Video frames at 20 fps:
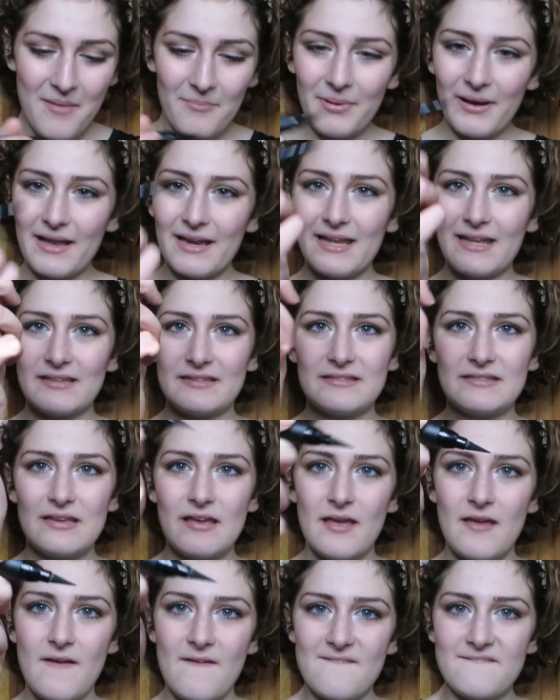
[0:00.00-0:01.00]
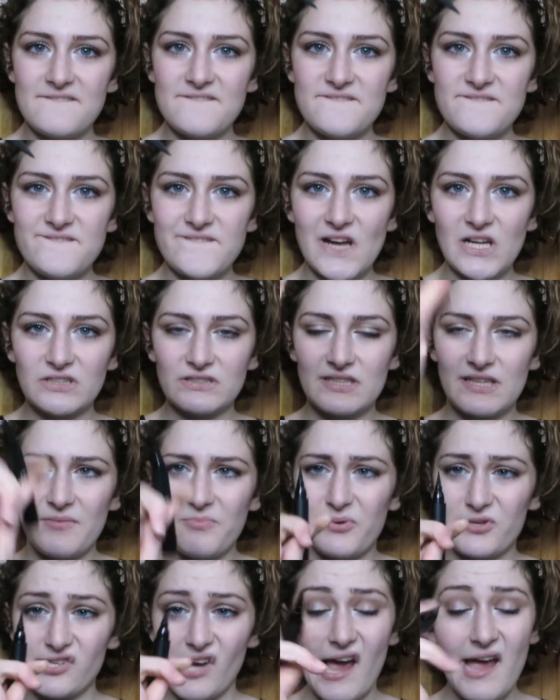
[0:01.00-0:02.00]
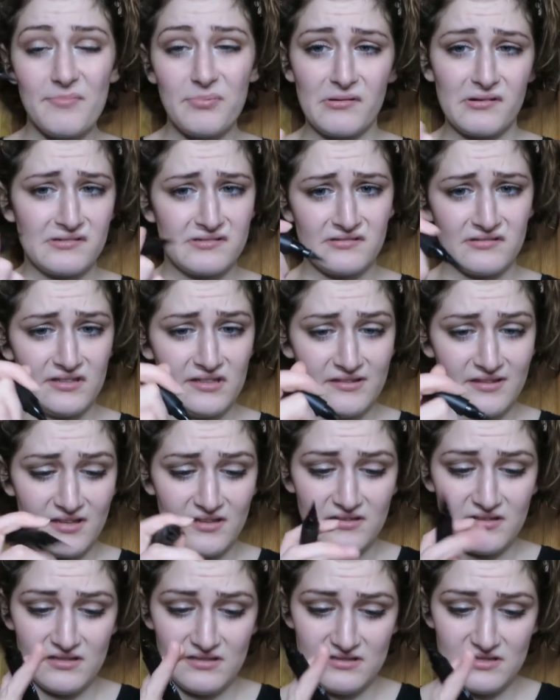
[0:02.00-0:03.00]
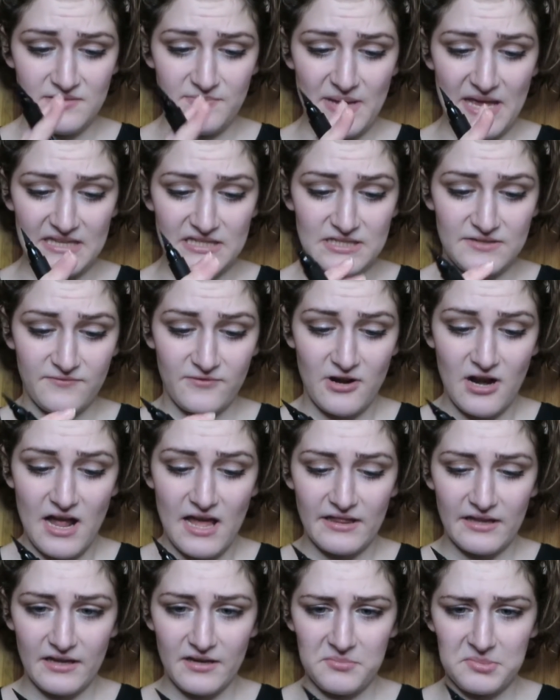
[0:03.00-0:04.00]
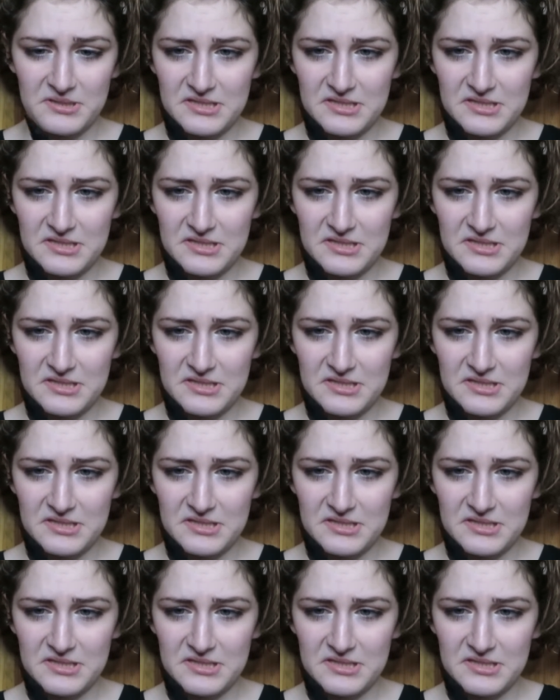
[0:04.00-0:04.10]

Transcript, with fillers: but it's felt tip, which I personally think is the best for eyeliner,